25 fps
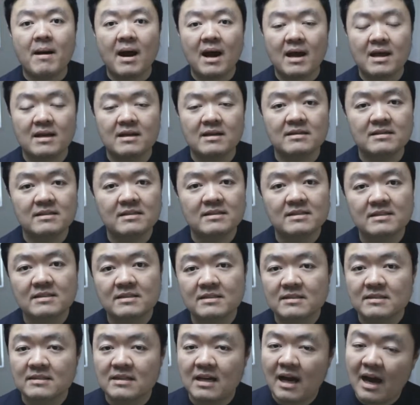I might
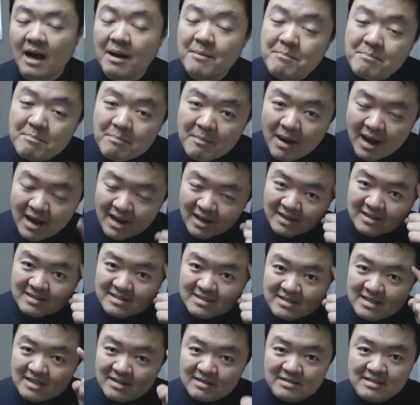
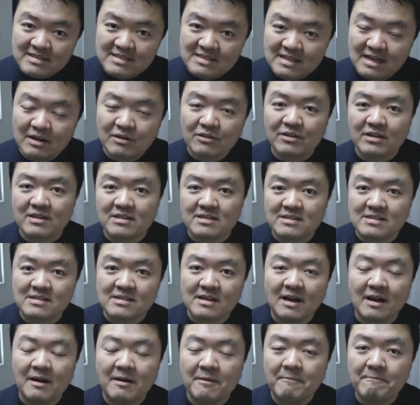consider sell
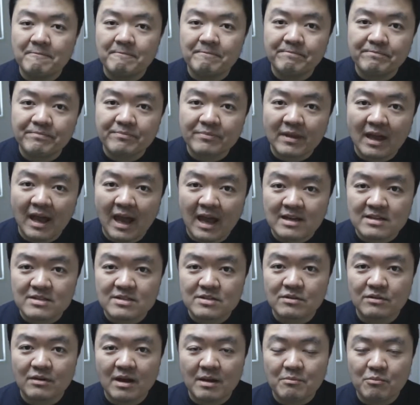this
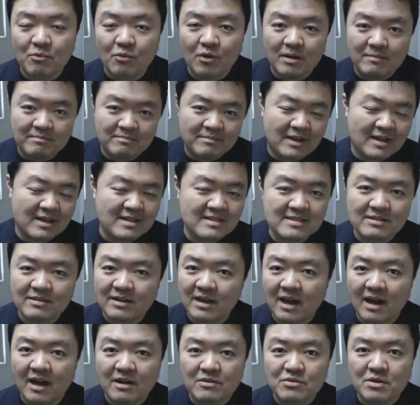Accsoon M1, but it's
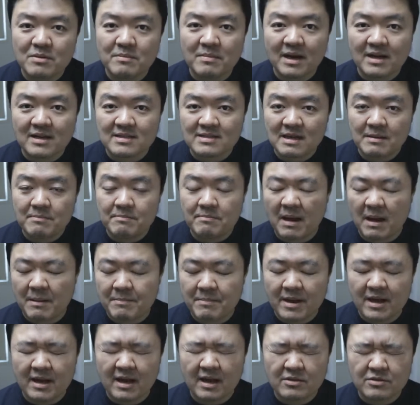only $100.
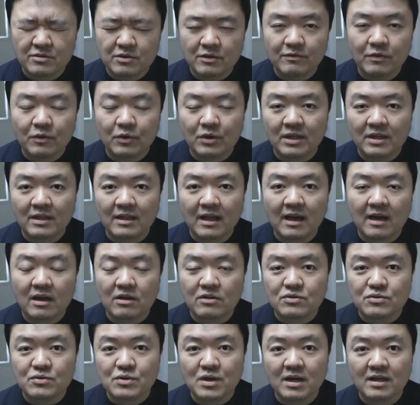I paid
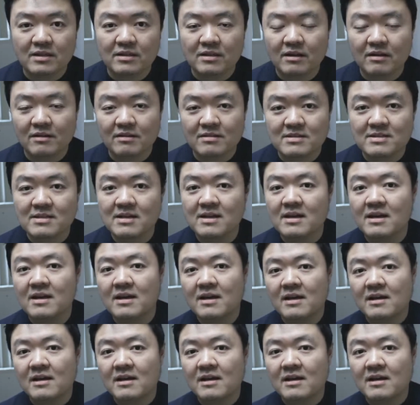149 Australian dollars.